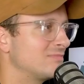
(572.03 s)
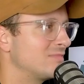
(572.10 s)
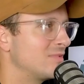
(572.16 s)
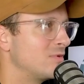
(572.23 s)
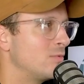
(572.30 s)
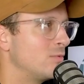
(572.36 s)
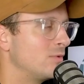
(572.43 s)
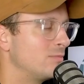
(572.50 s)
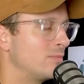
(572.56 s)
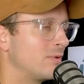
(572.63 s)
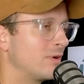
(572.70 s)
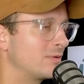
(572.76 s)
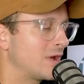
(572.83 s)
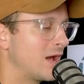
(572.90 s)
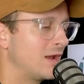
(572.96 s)
you would
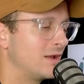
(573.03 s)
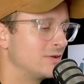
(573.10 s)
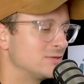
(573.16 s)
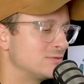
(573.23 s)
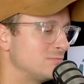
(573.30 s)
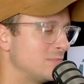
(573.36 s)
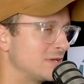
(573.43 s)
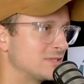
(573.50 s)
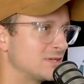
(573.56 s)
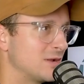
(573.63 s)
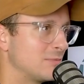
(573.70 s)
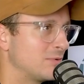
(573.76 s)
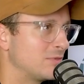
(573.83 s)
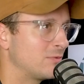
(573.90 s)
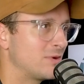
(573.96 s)
kind of just mix it
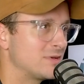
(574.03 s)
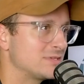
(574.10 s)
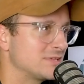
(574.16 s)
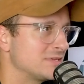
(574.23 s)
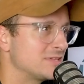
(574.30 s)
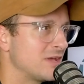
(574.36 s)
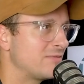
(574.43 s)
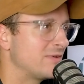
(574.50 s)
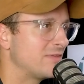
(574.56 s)
up with the rest of the stuff.